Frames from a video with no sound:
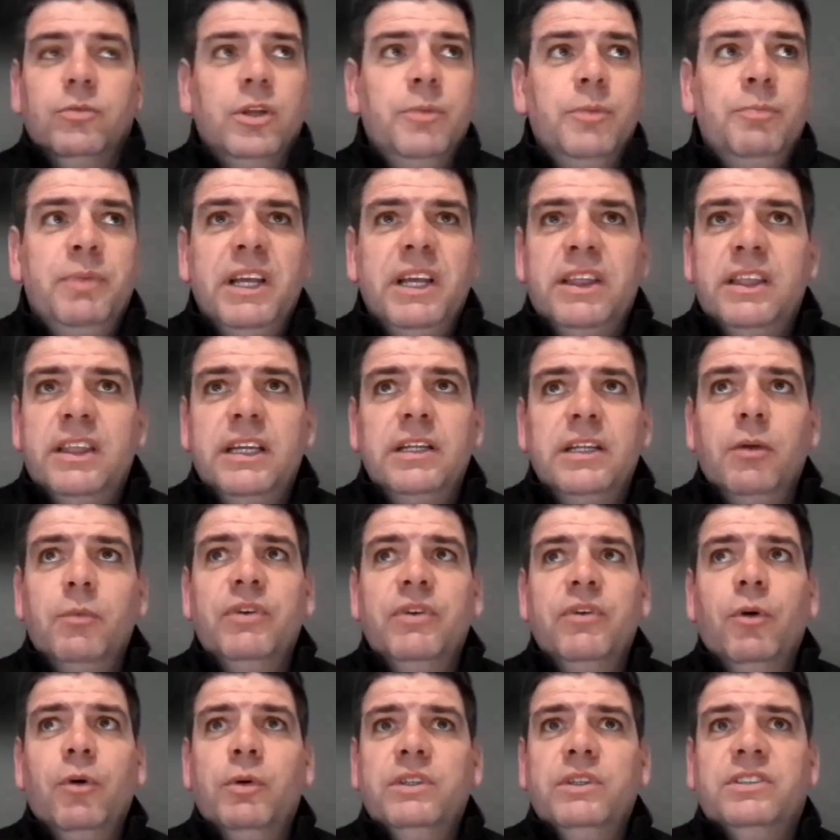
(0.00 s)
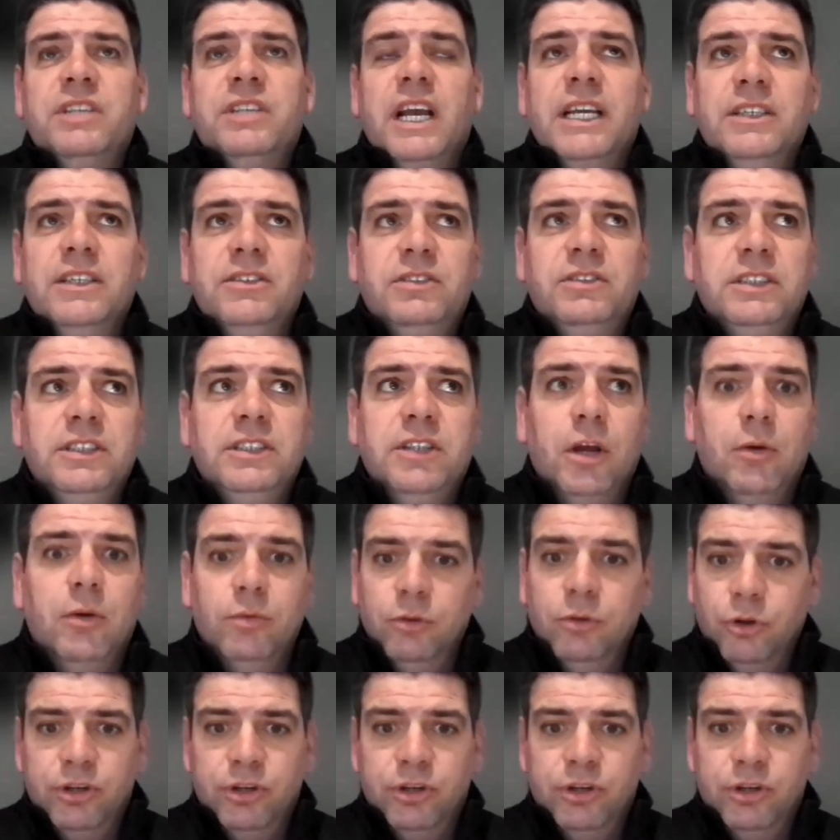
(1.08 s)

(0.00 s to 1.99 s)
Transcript: Well, the big thing that we always say is, you know,